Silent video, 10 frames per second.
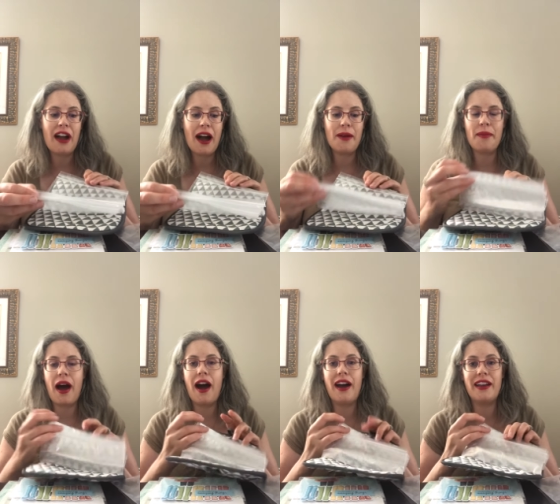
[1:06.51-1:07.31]

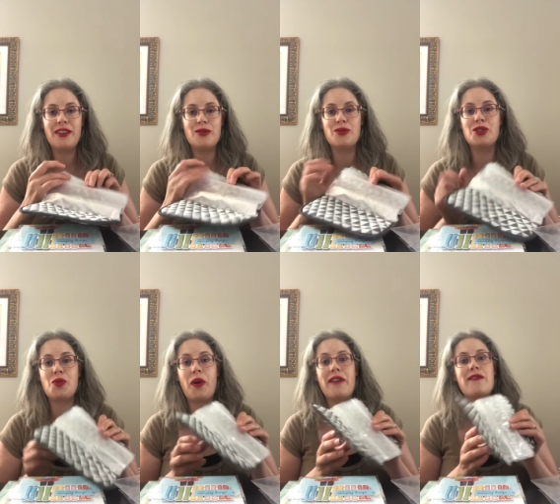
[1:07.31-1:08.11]
I used
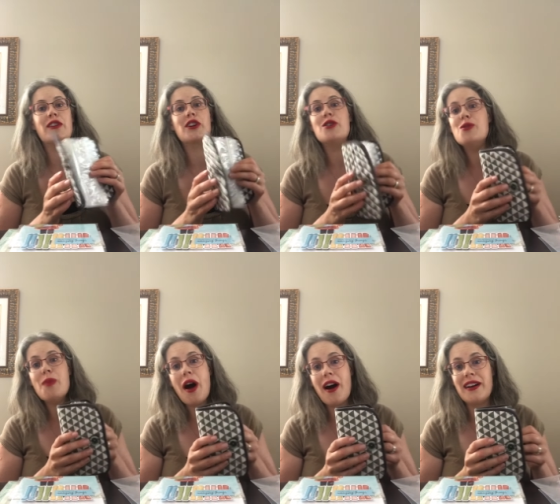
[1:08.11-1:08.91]
one for
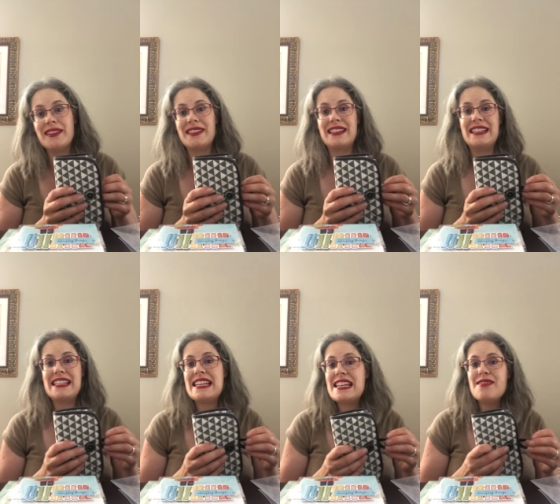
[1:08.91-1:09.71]
coupons and
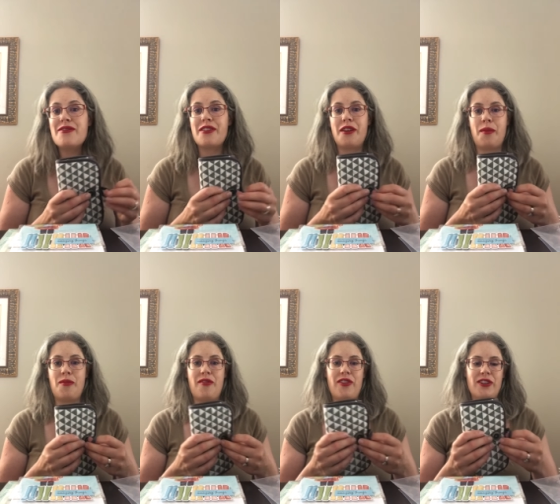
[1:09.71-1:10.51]
tea for a
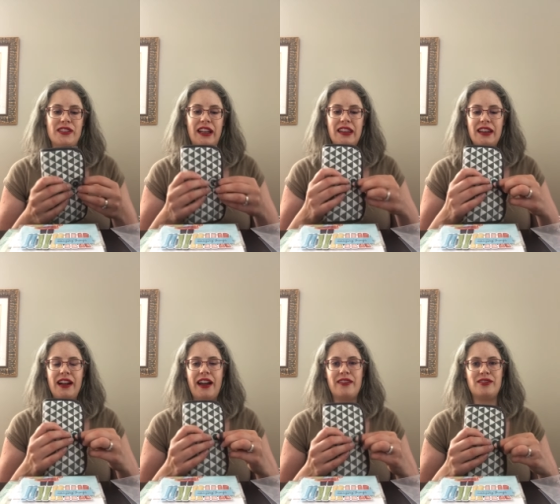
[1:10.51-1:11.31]
number of years, anything
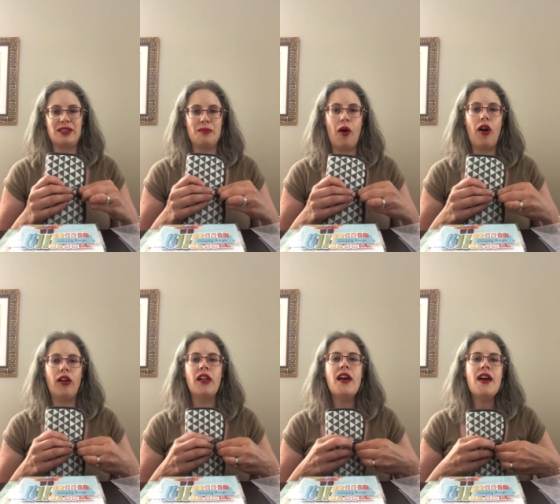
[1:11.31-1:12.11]
kind of
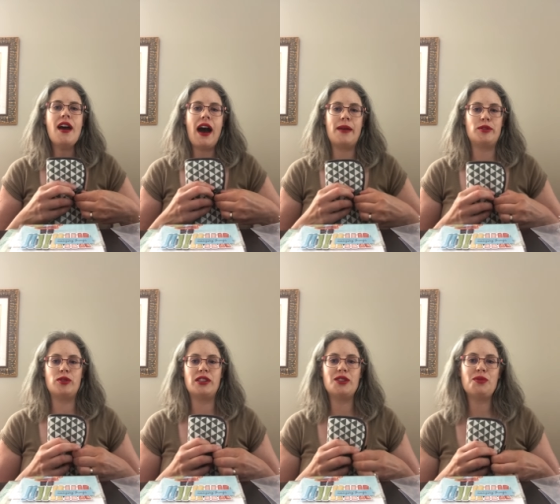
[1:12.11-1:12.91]
small. So
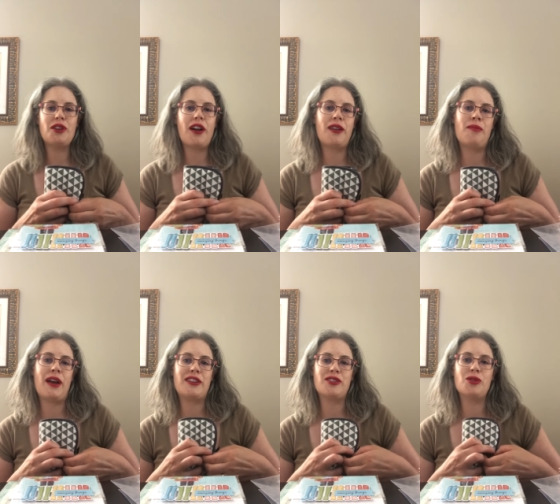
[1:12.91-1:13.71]
since we're talking
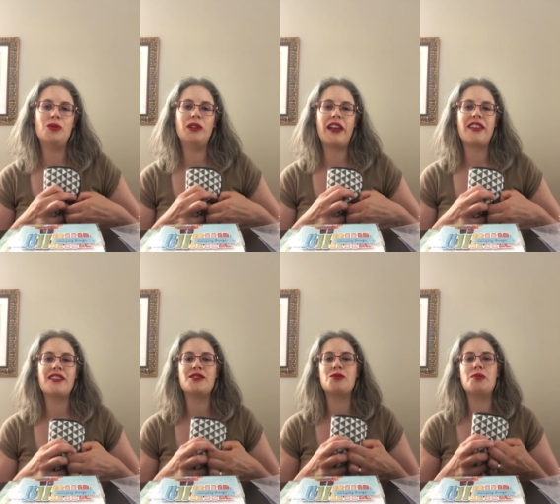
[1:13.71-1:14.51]
back to school, I think
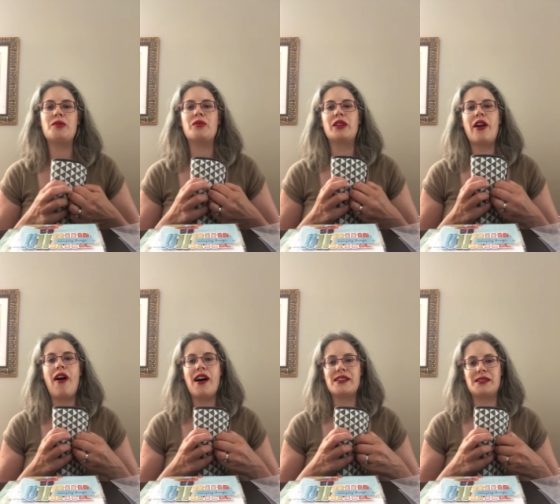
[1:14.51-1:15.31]
this would be really
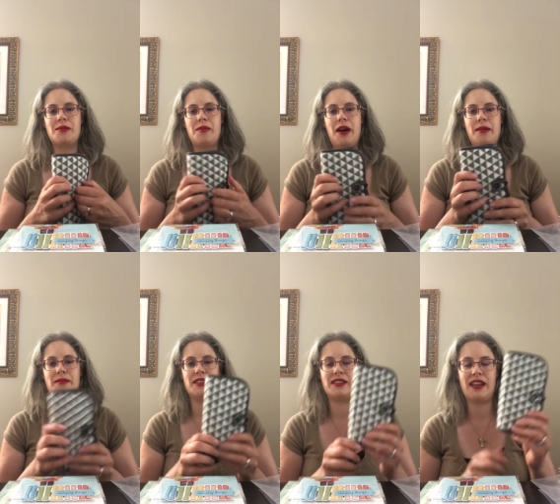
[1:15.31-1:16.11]
awesome
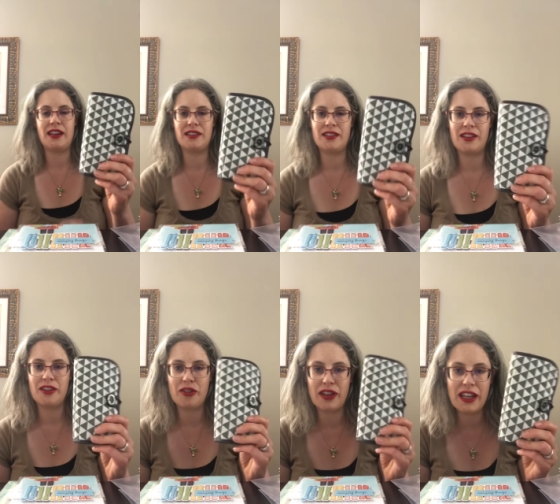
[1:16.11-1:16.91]
to send
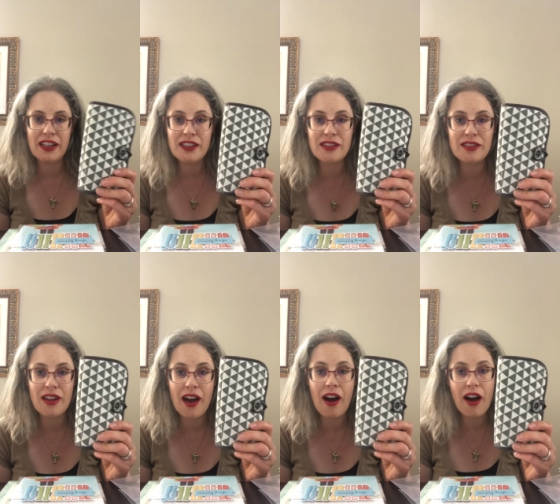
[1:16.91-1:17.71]
your kids
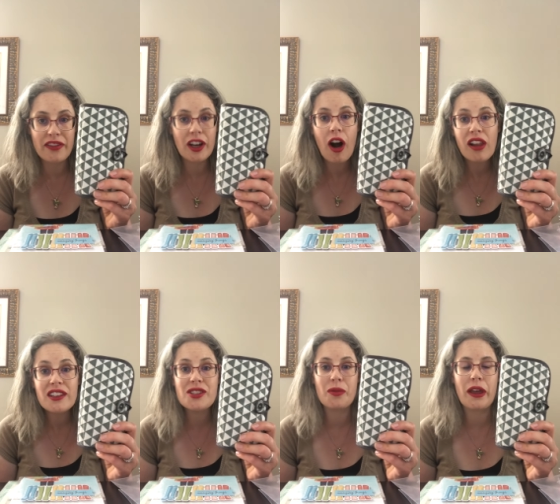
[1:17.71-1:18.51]
off to
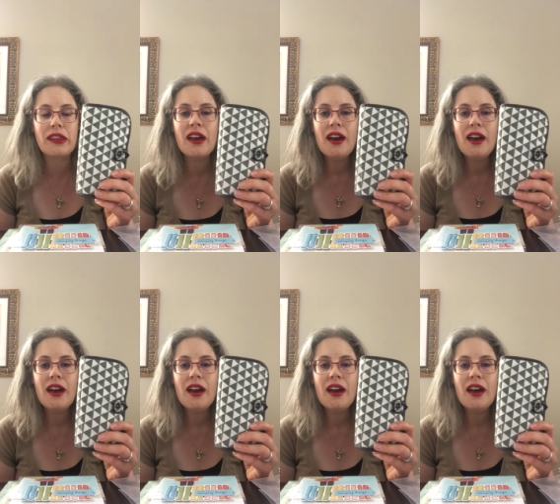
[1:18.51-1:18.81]
college with.